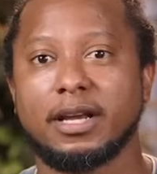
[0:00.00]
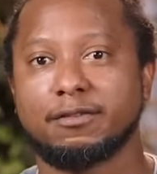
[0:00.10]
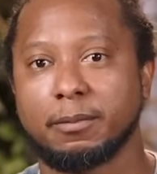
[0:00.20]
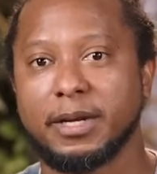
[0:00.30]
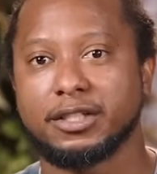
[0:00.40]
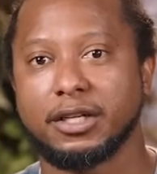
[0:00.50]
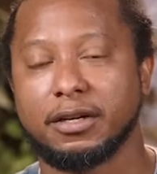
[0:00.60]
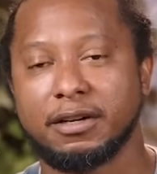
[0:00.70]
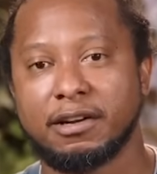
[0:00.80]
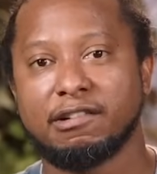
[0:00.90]

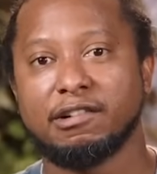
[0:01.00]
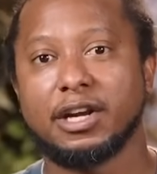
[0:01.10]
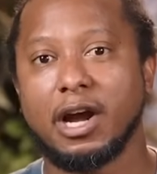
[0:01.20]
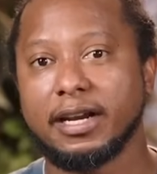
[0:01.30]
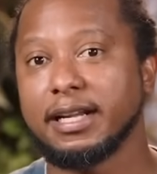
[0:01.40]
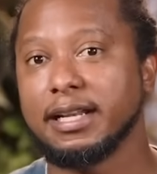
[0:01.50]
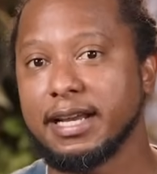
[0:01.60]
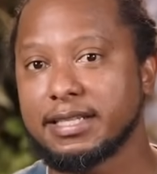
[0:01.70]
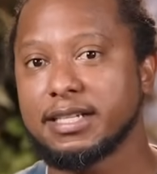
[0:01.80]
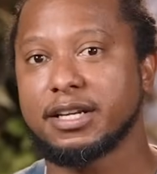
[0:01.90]
information regarding the
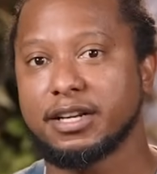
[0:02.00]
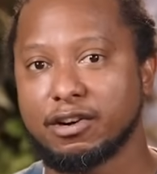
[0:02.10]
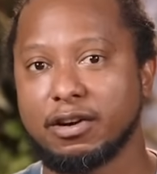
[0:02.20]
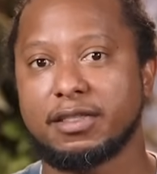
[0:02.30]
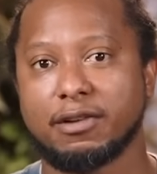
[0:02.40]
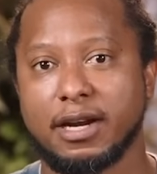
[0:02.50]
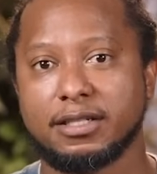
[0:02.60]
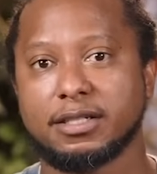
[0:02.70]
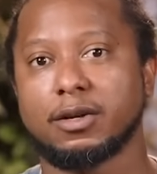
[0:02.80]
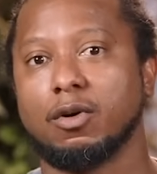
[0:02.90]
latest security
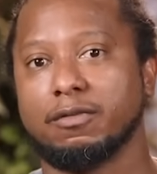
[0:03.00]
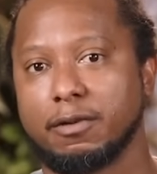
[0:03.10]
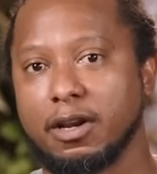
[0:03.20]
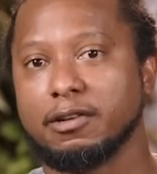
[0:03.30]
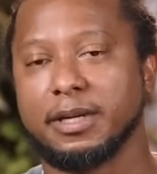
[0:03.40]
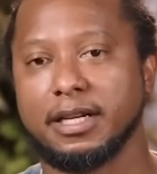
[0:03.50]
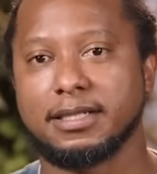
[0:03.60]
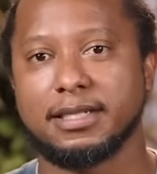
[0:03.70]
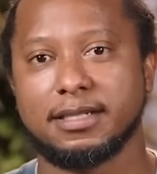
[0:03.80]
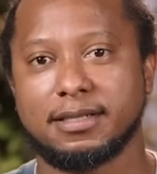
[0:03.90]
trends or
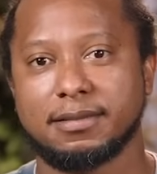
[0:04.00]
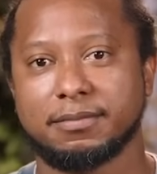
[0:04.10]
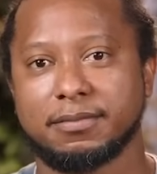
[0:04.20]
vulnerabilities.